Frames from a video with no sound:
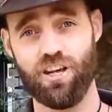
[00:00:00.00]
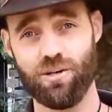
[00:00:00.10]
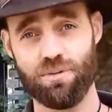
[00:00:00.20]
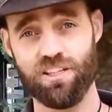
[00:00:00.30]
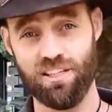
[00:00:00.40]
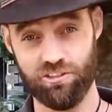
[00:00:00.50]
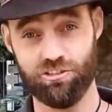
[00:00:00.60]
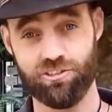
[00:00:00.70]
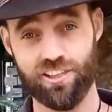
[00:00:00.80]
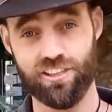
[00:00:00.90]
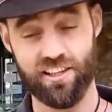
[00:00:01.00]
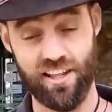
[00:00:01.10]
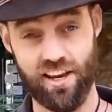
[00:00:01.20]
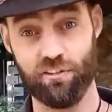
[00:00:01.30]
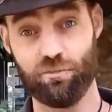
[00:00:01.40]
time in history that
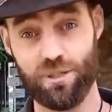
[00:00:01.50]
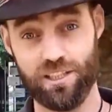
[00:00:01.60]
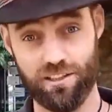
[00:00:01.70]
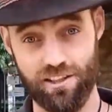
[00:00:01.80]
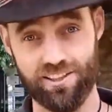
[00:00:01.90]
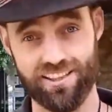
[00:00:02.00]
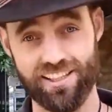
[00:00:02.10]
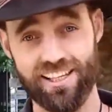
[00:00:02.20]
that has been done.